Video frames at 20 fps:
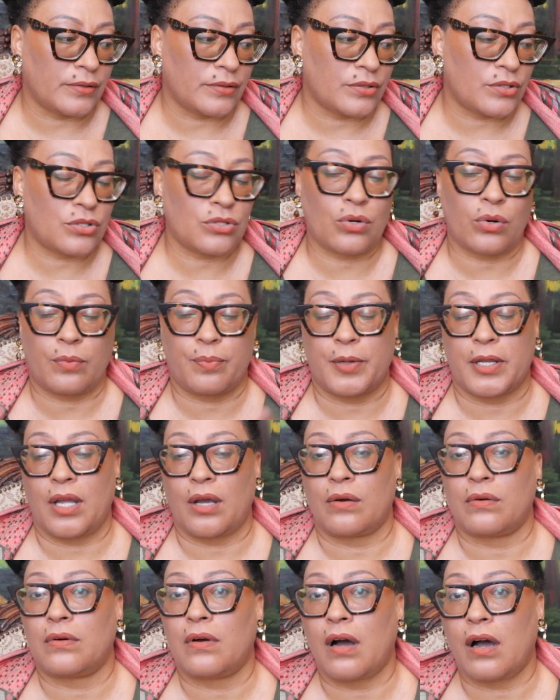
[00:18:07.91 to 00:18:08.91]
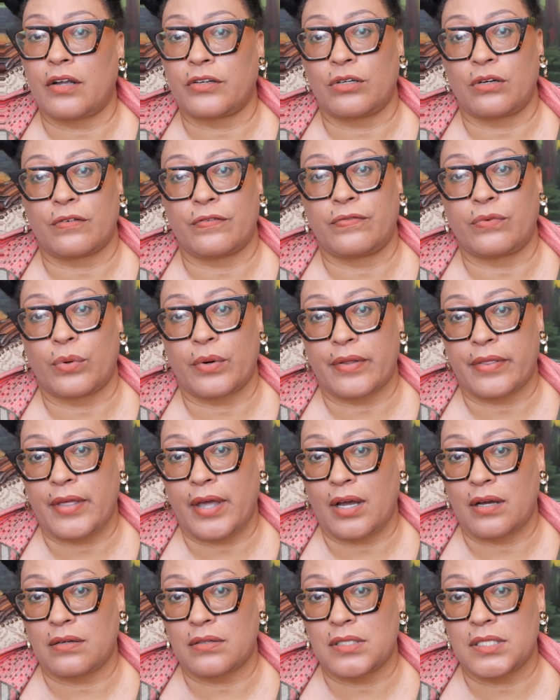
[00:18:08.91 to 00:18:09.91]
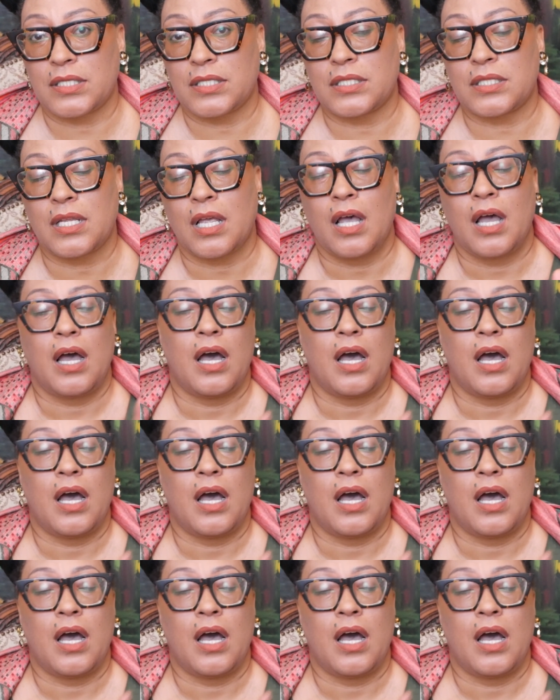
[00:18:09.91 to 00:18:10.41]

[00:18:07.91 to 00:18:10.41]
Scorpio on your 4th house.